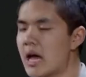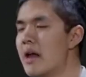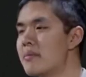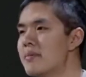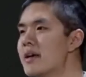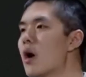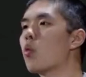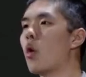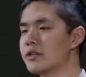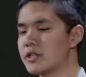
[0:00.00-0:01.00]
And maybe I
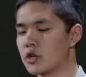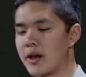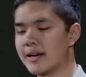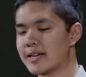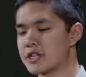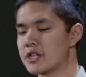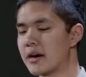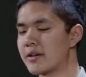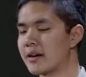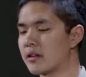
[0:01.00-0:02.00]
want to create a
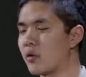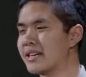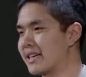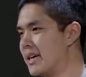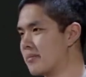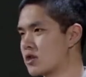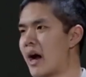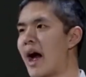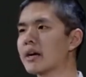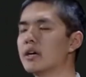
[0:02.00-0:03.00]
dictionary that is going to keep
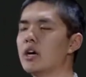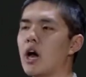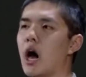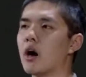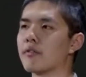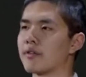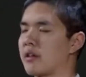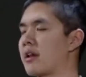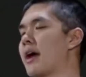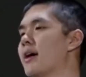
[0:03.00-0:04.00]
track of,
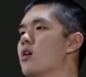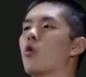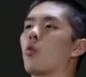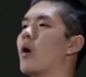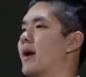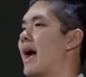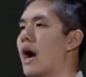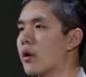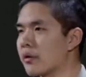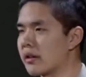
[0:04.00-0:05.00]
say, what
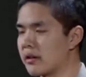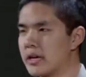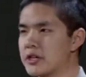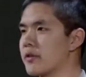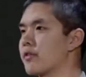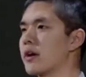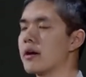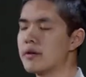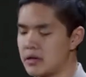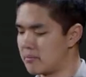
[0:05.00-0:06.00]
house each of
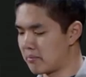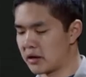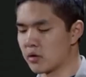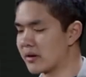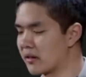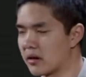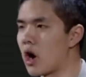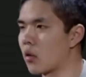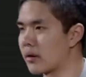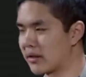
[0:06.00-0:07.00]
the students at
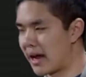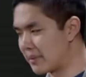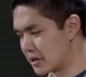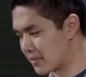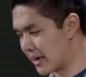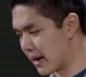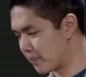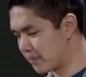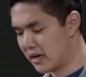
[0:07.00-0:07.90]
Hogwarts happen to be in.